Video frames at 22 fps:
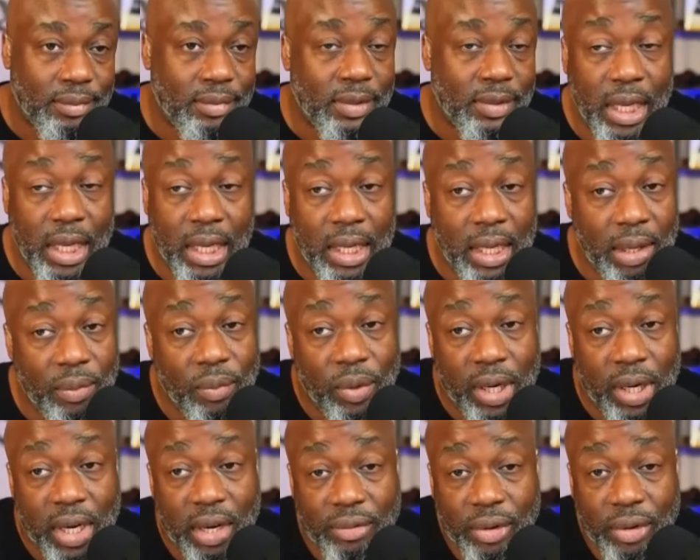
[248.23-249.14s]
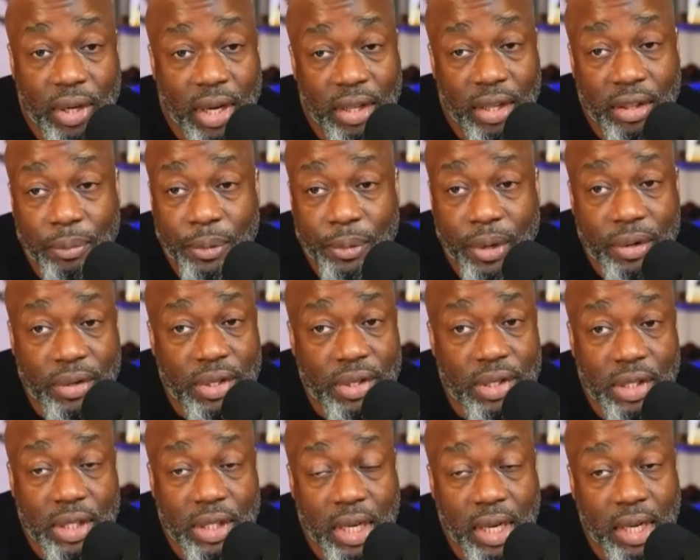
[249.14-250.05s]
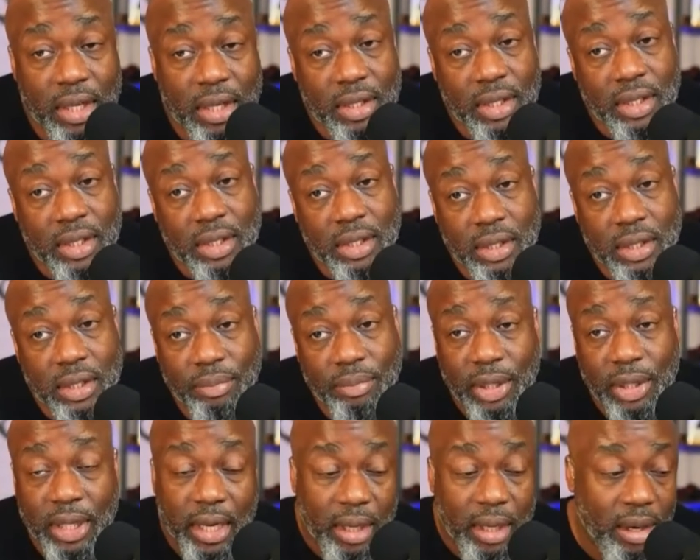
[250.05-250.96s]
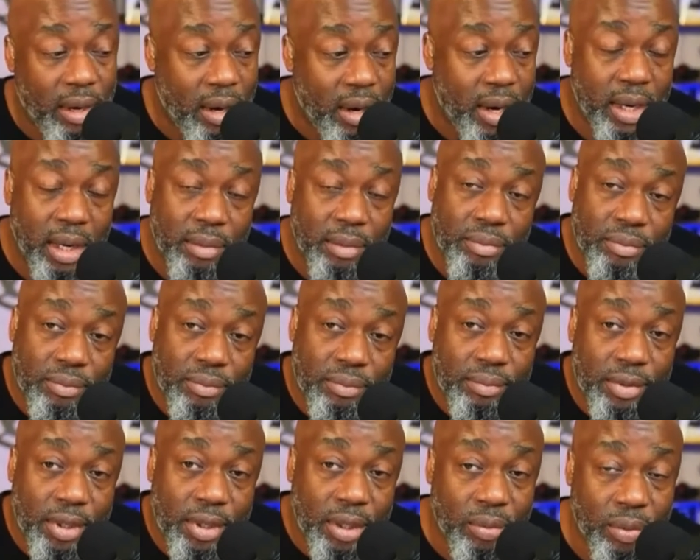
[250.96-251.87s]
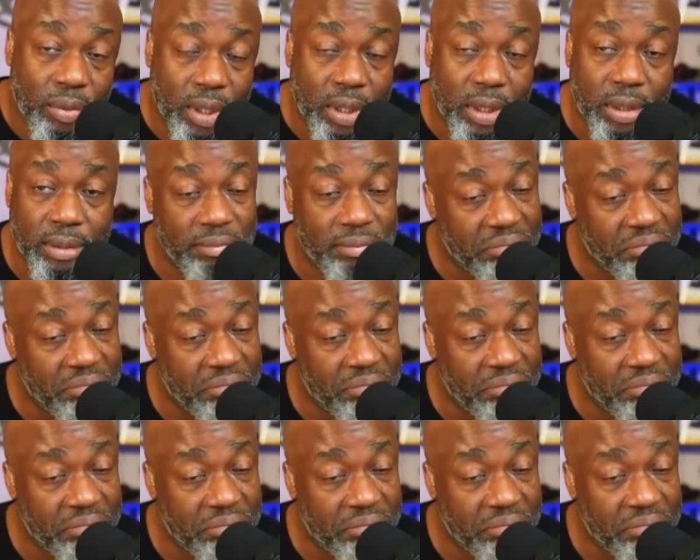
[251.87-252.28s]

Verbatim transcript: And then whatever the other person says, just be like, all right, I'm you know what?